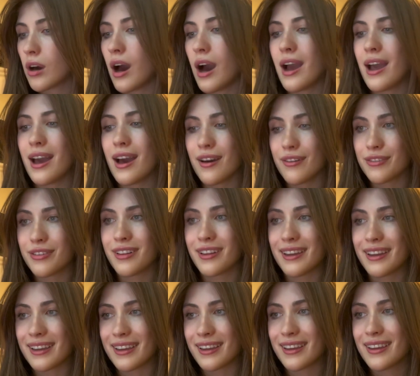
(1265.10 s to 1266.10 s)
I have
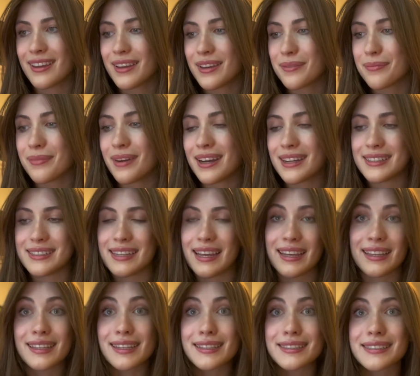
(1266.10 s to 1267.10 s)
like my
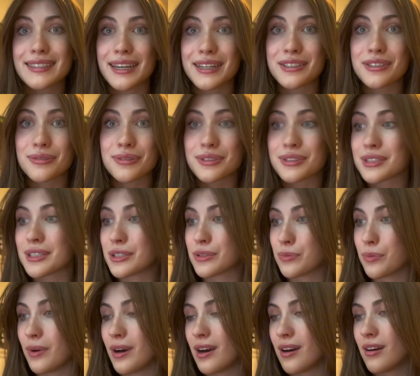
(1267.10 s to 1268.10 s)
daily schedules as
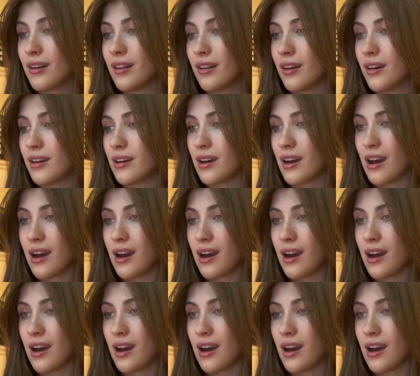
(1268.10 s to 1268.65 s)
well.